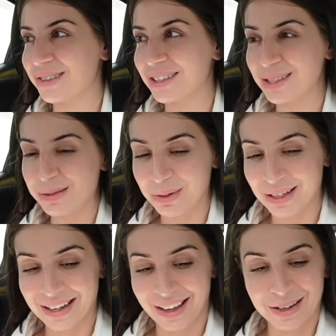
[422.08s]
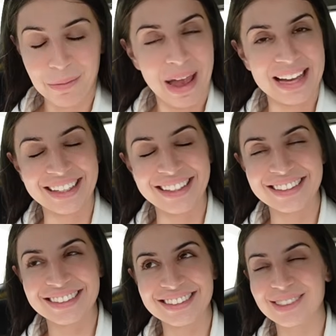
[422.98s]
doing this morning. I didn't pack
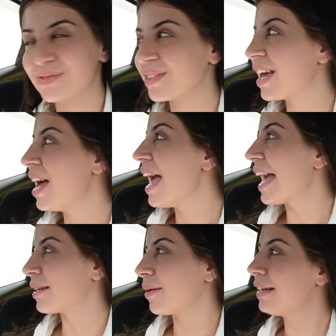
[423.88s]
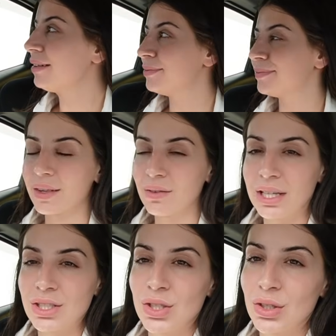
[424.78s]
it. Anyway.
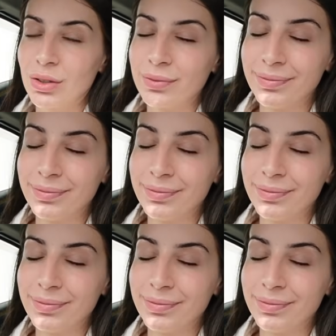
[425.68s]
Round two.